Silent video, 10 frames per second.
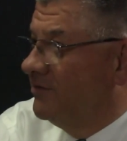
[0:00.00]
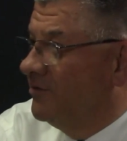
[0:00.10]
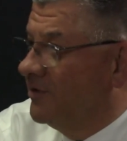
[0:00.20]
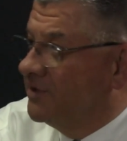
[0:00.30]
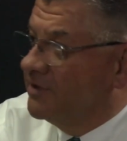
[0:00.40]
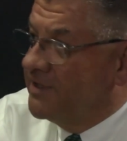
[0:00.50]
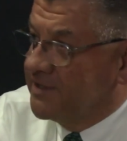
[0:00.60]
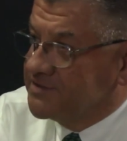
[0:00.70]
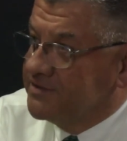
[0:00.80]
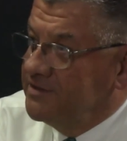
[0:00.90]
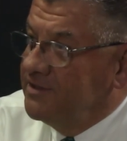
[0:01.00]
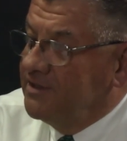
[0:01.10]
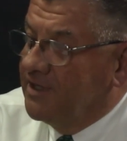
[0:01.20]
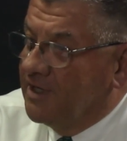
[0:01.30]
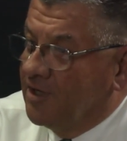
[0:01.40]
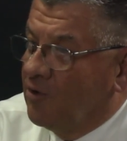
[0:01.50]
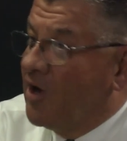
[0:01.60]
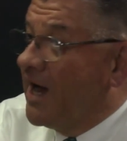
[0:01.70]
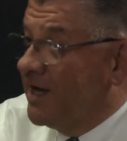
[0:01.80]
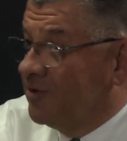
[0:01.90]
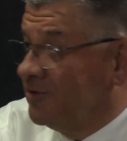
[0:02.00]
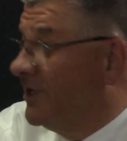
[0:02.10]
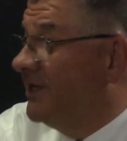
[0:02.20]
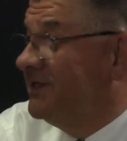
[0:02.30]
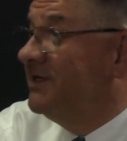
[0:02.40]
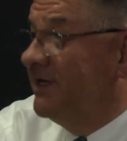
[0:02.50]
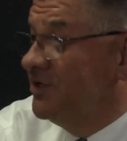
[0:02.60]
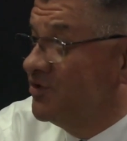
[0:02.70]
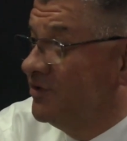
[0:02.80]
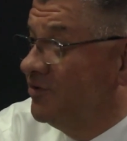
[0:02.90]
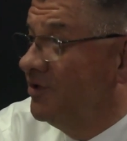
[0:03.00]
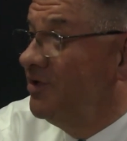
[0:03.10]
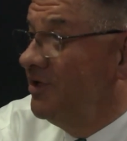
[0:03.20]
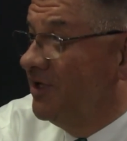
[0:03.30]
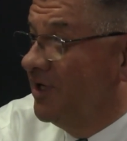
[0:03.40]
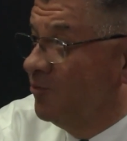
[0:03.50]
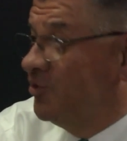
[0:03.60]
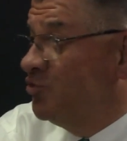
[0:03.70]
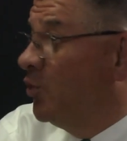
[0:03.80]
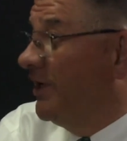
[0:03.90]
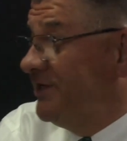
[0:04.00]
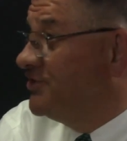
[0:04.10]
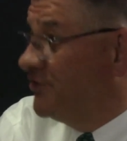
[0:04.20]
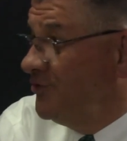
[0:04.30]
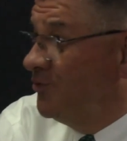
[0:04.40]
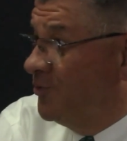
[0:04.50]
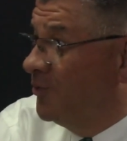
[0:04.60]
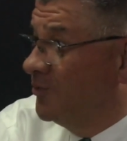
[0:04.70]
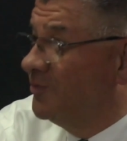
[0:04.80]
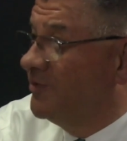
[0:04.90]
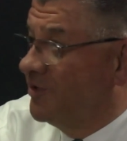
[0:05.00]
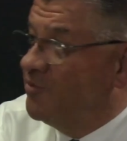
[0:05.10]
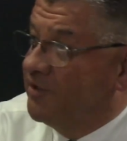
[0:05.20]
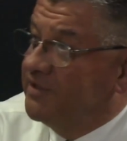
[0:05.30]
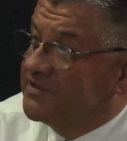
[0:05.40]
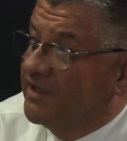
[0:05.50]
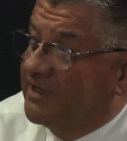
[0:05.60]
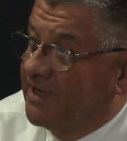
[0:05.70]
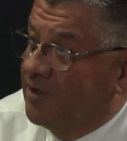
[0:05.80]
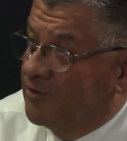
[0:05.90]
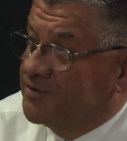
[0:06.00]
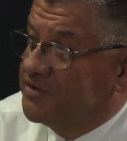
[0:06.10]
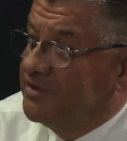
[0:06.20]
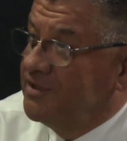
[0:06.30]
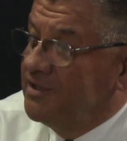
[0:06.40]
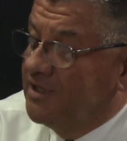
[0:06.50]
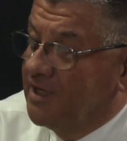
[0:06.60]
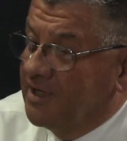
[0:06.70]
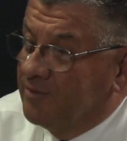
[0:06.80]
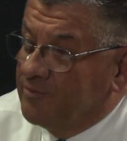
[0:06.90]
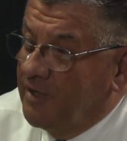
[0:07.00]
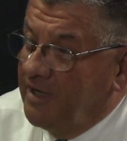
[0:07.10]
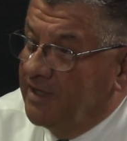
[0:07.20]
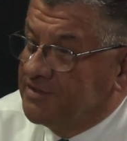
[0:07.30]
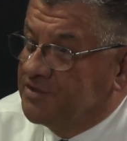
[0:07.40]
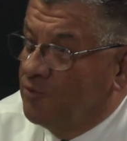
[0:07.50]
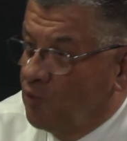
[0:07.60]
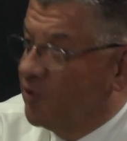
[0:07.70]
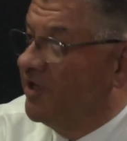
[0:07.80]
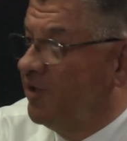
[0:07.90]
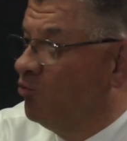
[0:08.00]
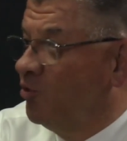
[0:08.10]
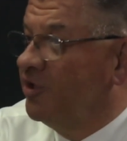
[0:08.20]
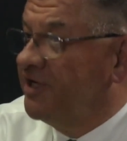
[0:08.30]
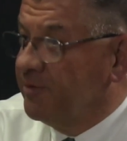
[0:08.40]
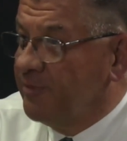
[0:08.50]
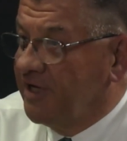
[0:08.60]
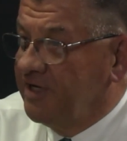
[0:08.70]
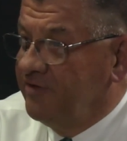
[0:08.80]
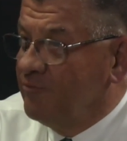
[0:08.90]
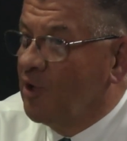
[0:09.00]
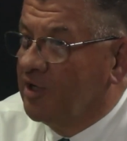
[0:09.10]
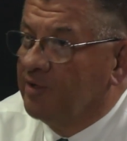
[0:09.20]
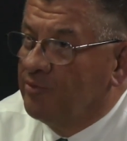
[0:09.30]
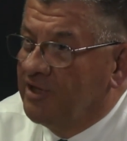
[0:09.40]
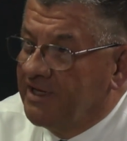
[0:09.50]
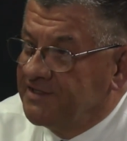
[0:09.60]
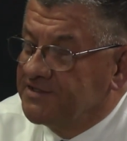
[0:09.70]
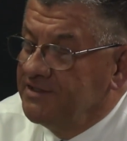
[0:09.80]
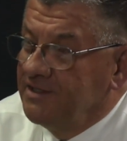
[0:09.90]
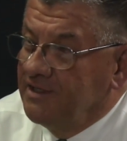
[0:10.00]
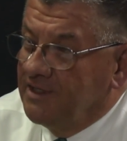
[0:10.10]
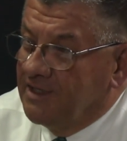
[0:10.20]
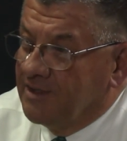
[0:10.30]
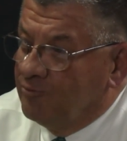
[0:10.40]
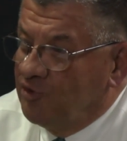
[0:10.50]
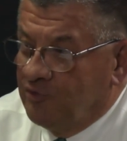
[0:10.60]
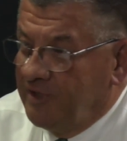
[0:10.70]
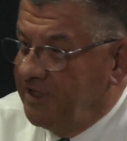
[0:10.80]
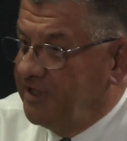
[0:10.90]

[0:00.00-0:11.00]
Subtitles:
on the list. Ohio led the nation with 22 communities like ours. And so we're in a really competitive marketplace between